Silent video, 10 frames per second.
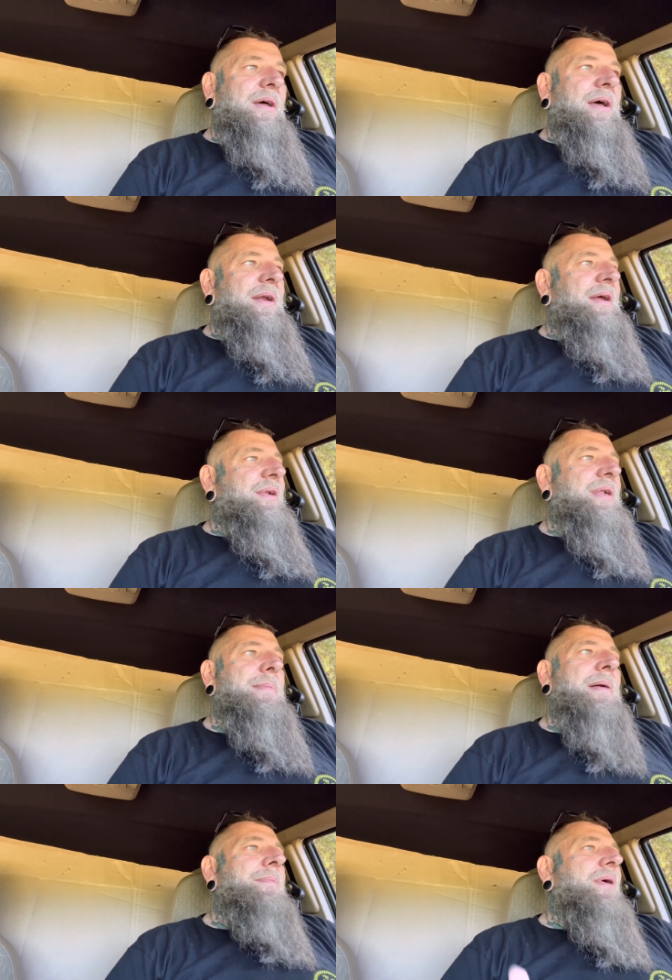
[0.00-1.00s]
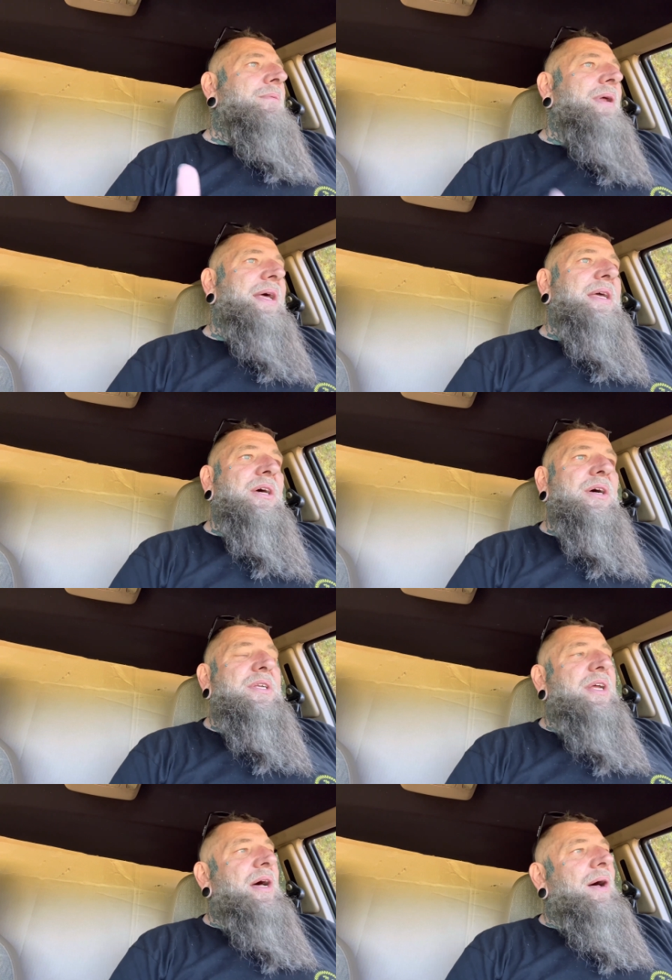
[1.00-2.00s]
and and some of them are really
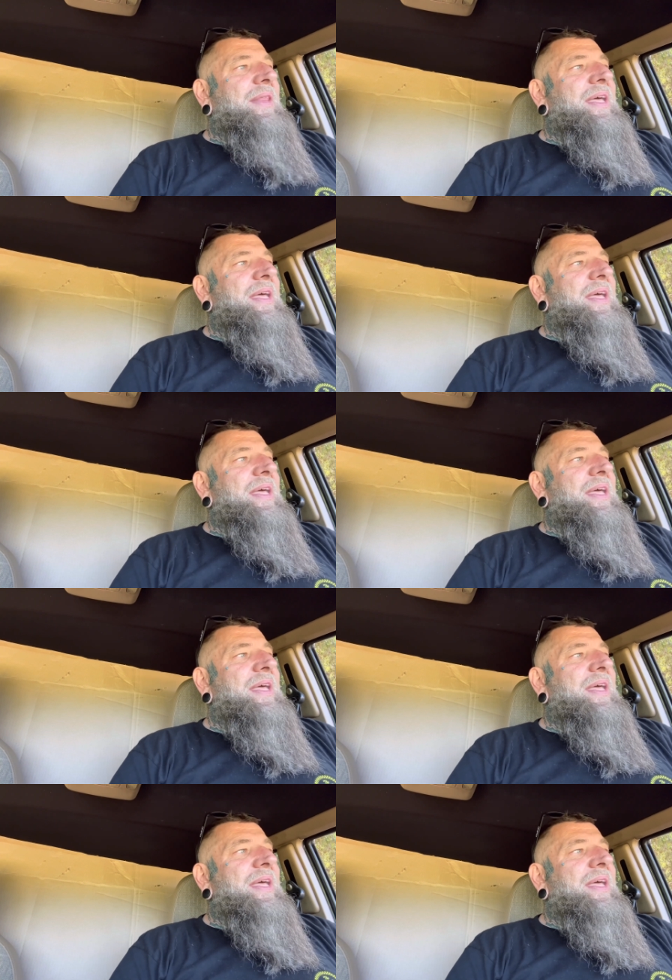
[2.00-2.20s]
good. You know, I